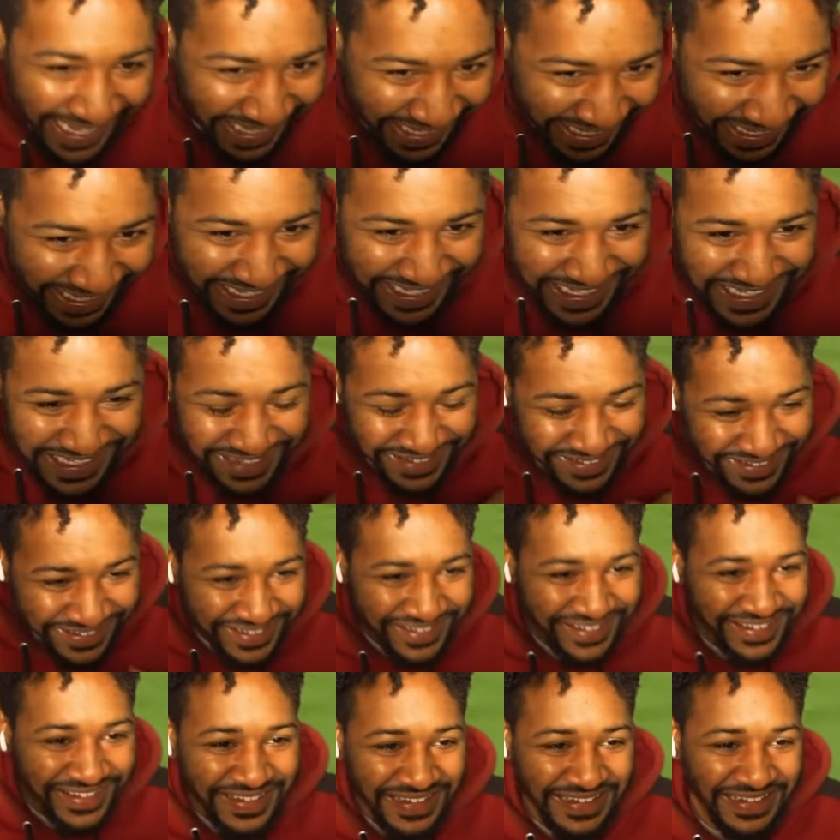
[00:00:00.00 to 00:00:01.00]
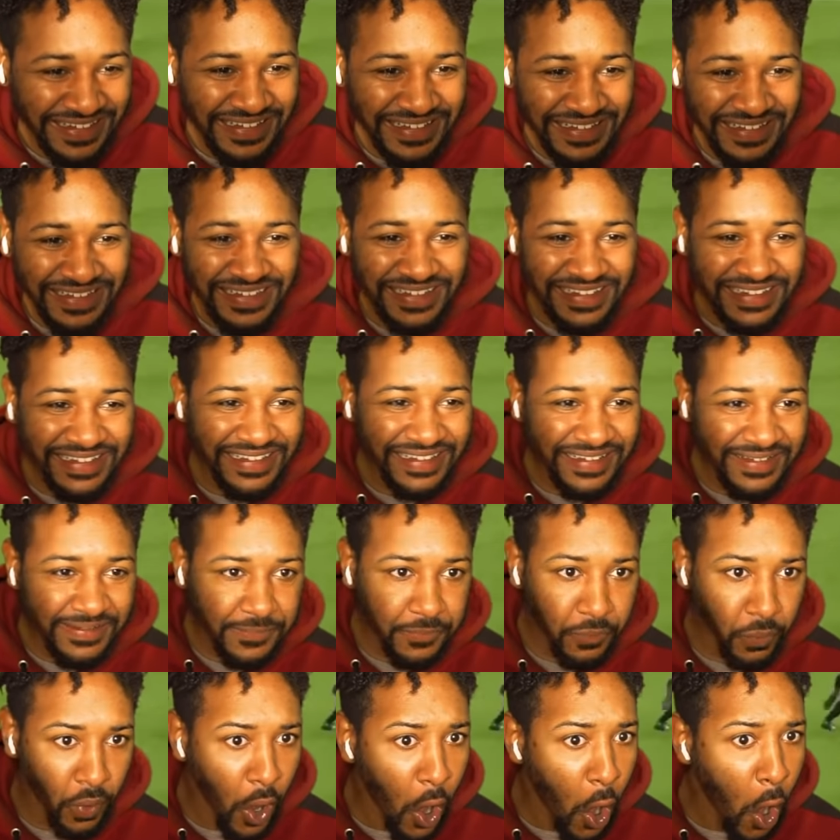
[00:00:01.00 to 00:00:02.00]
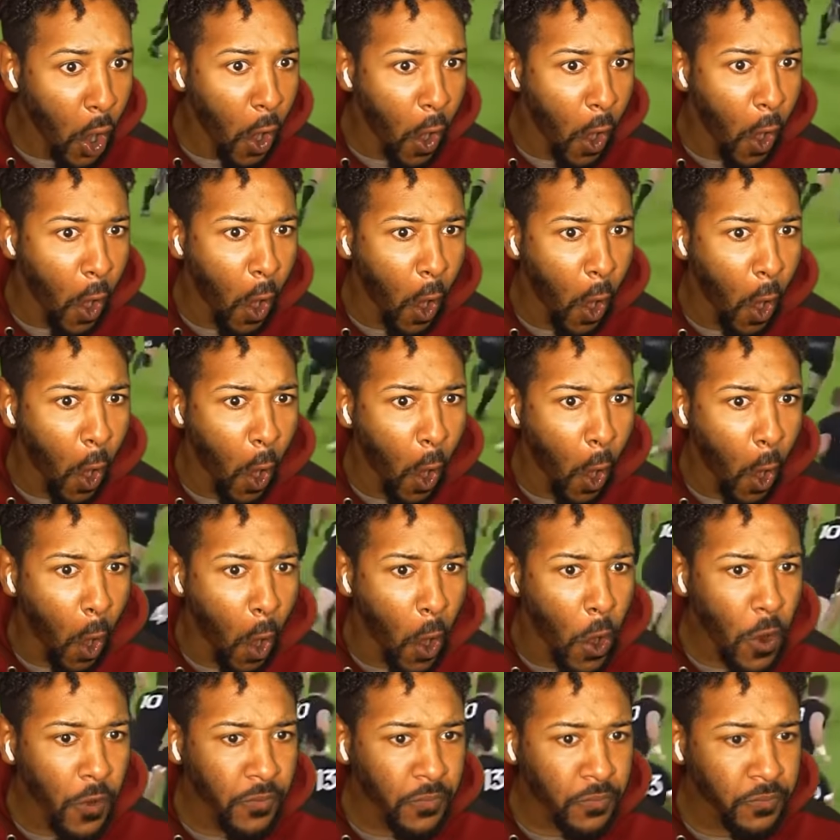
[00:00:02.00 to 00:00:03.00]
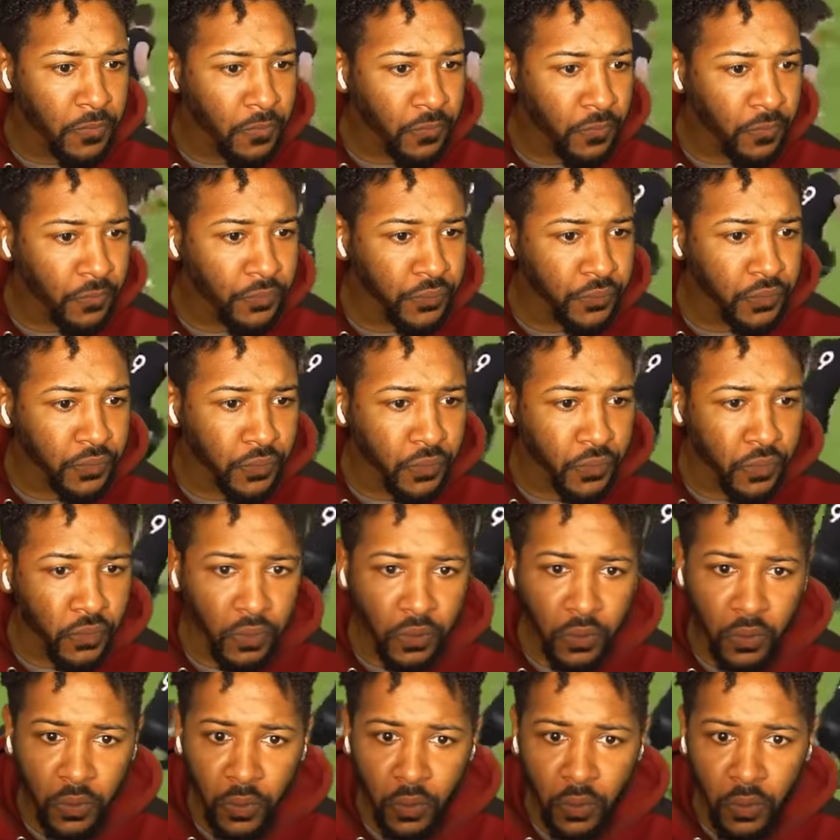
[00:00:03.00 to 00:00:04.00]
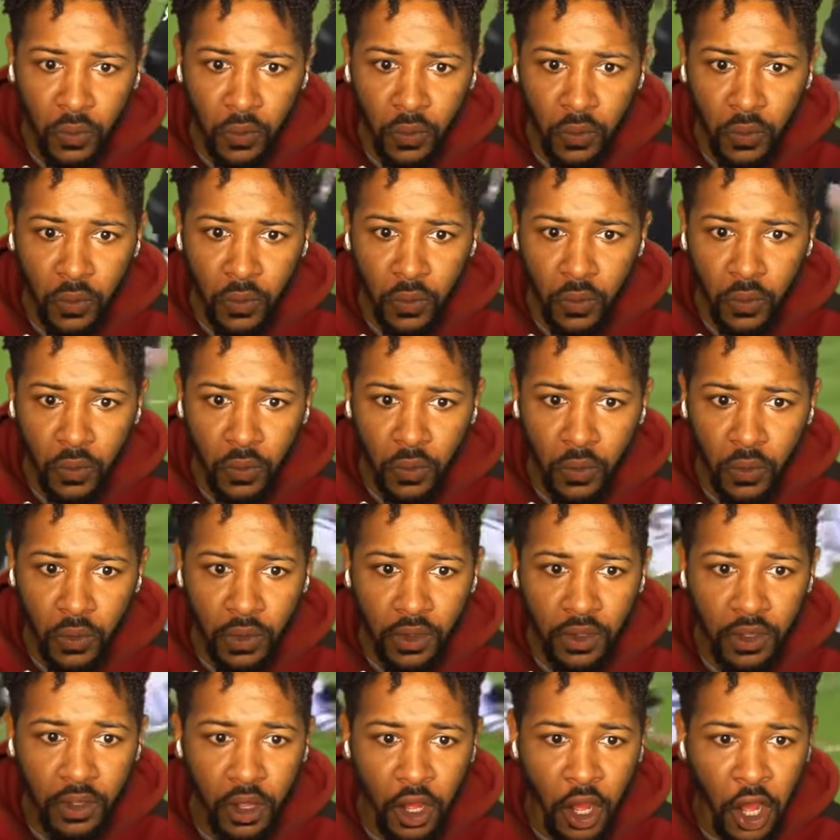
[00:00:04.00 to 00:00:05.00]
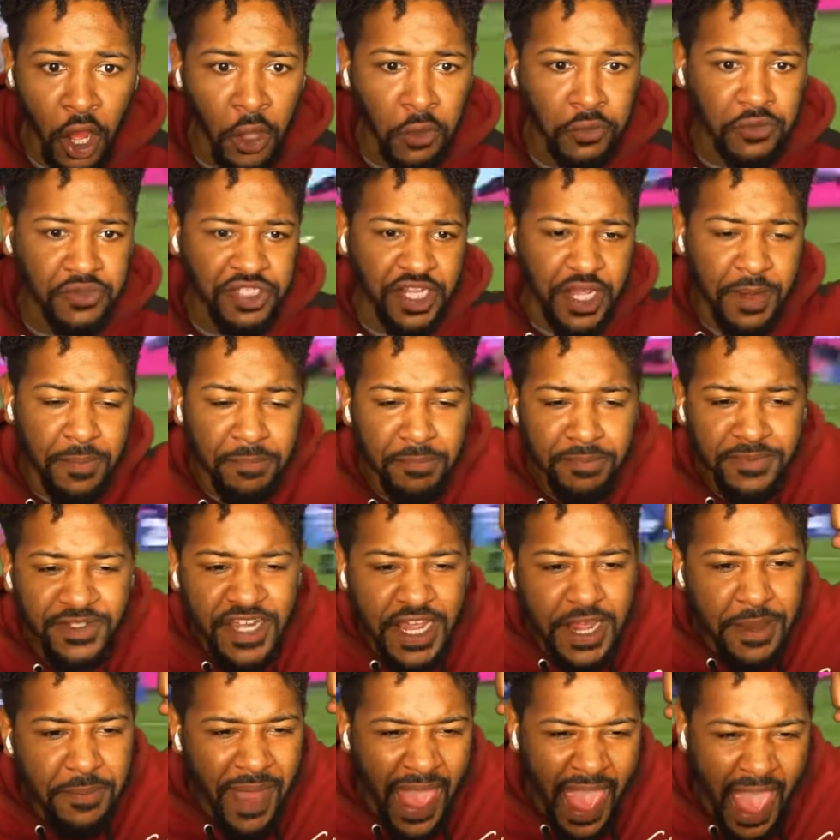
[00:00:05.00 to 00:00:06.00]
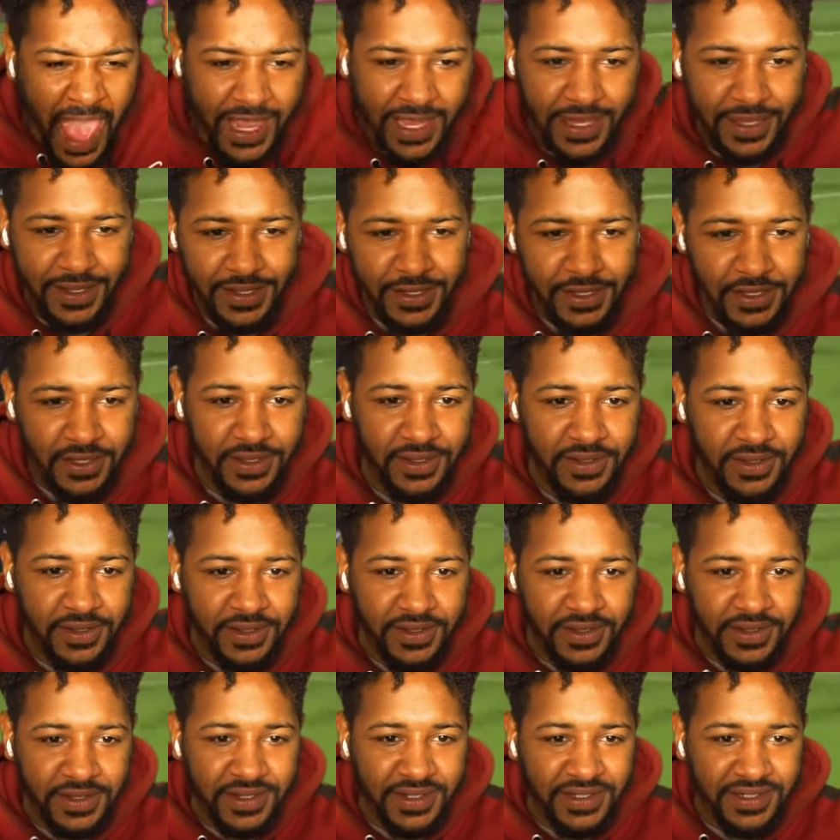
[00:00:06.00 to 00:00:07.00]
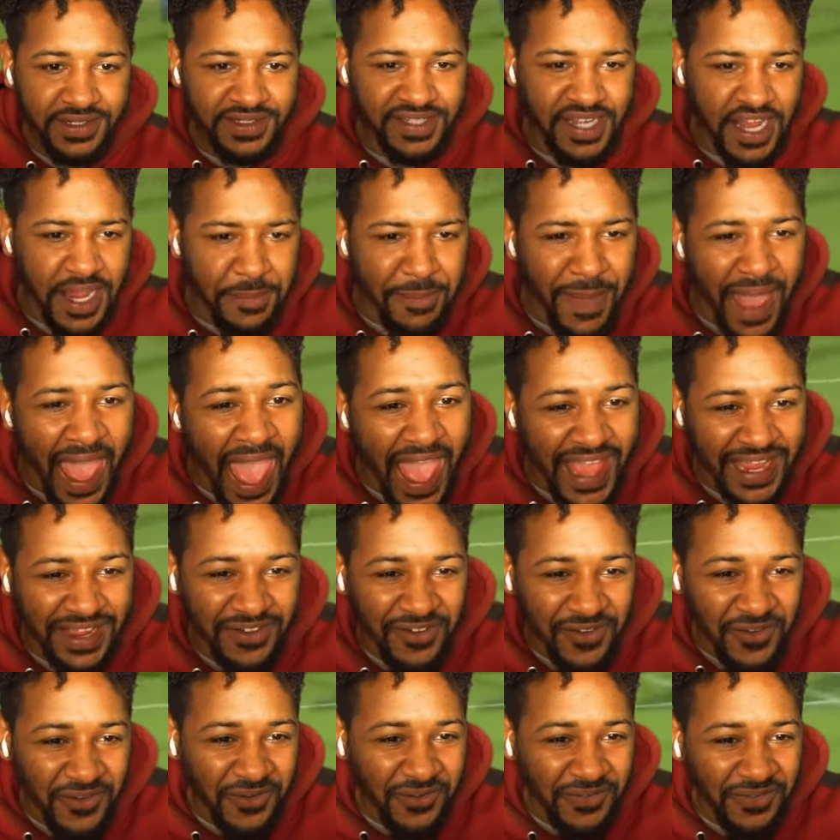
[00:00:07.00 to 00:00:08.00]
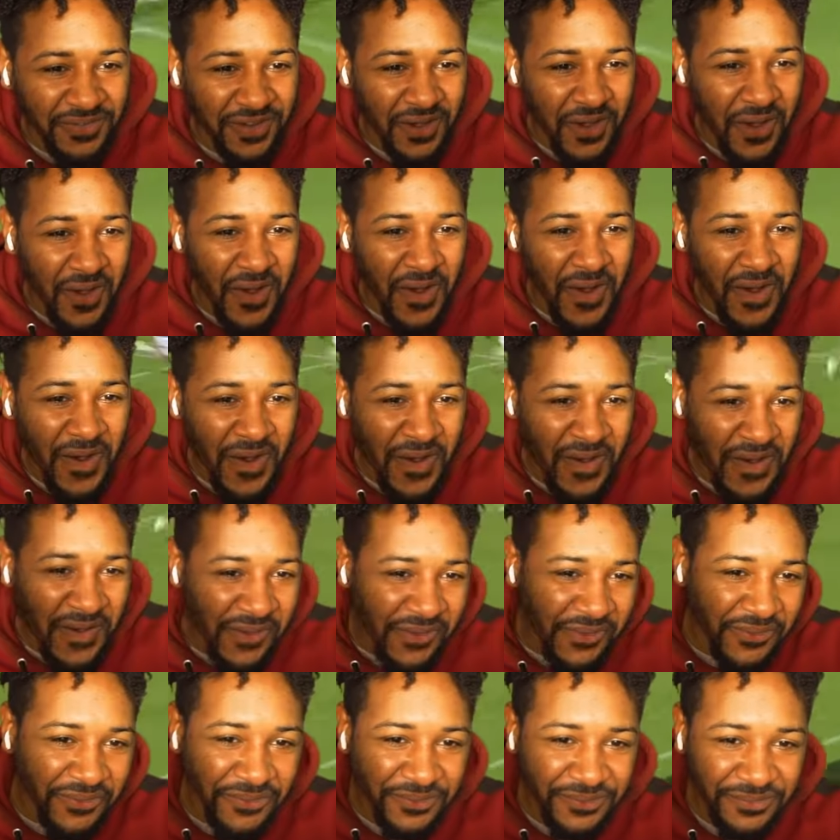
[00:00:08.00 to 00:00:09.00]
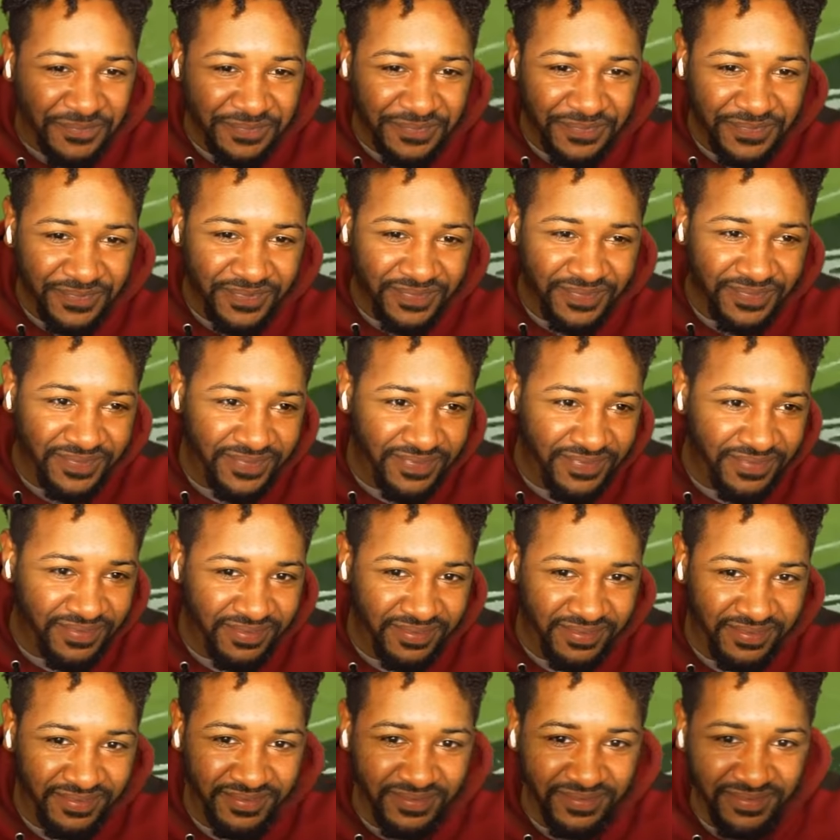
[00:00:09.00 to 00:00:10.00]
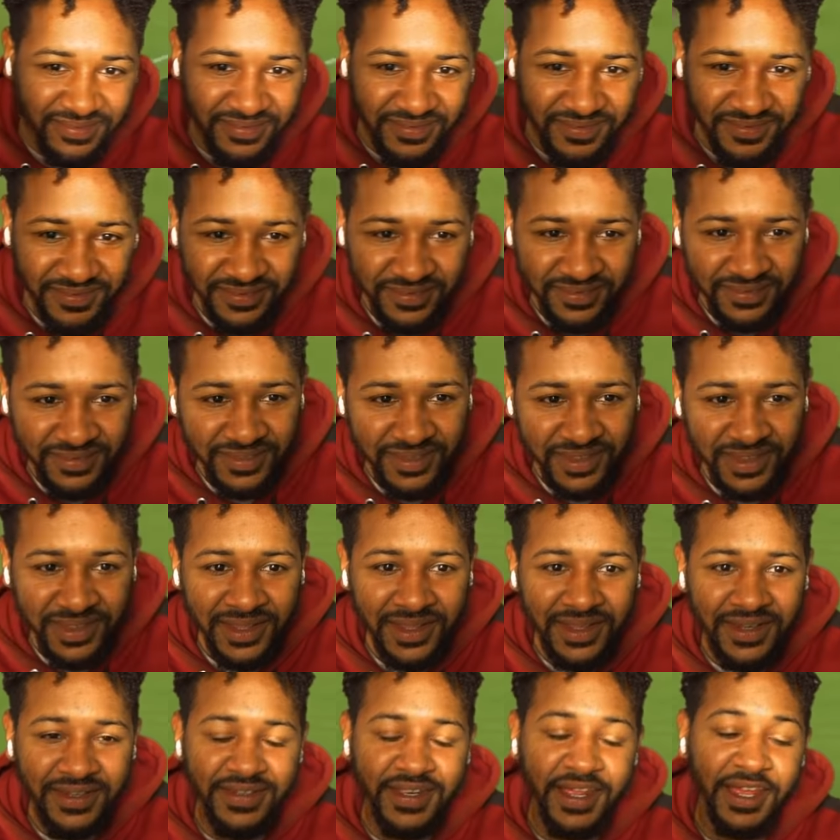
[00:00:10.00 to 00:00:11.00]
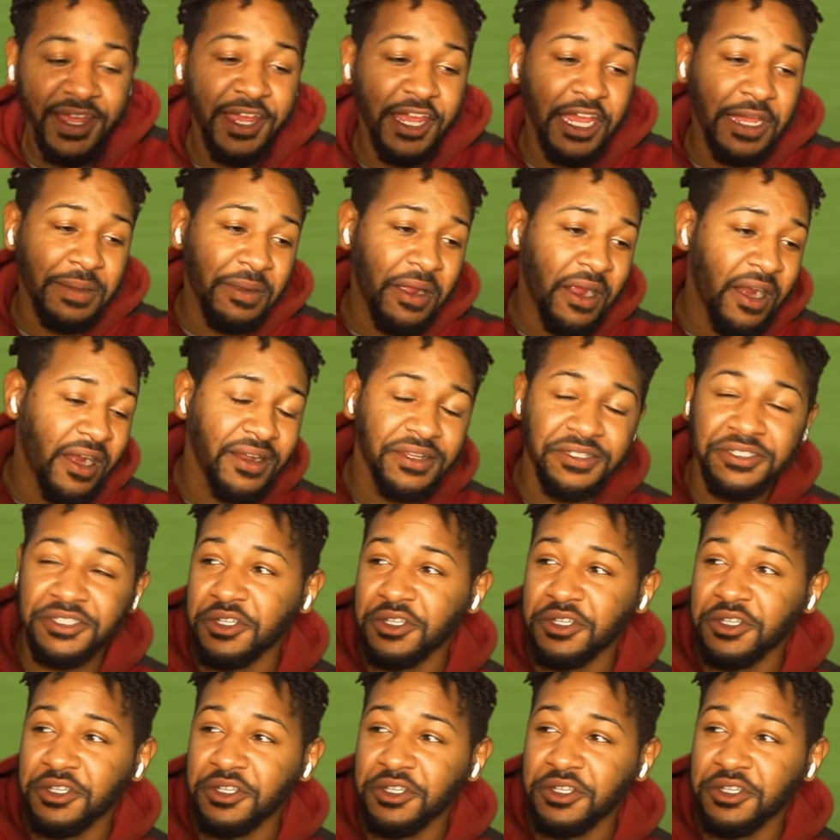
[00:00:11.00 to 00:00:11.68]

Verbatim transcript: Tidied up their ruck ball as well. That's not a good pass, but they keep it going. And here's McKenzie now. Oh, D, D McKenzie. He's got Read with him. And Kieran Read gets another. Look at this. Damn. All right.